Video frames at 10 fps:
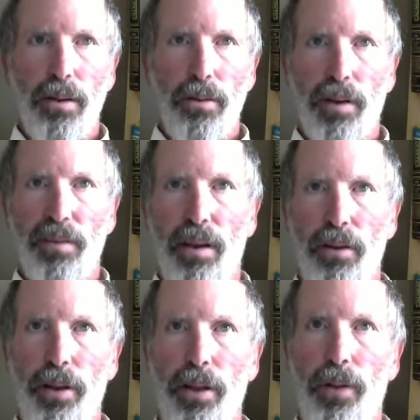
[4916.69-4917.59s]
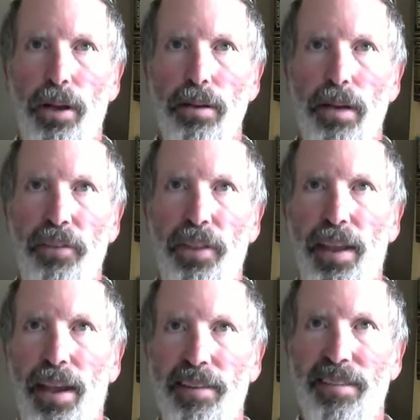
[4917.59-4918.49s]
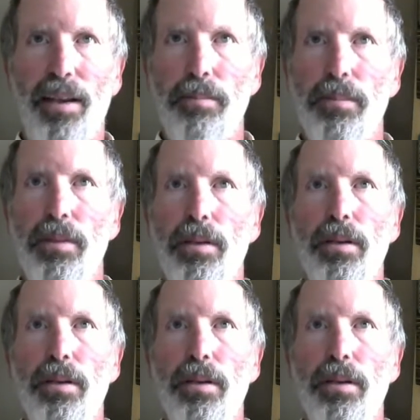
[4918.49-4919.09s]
Works out really well. Everything adds up.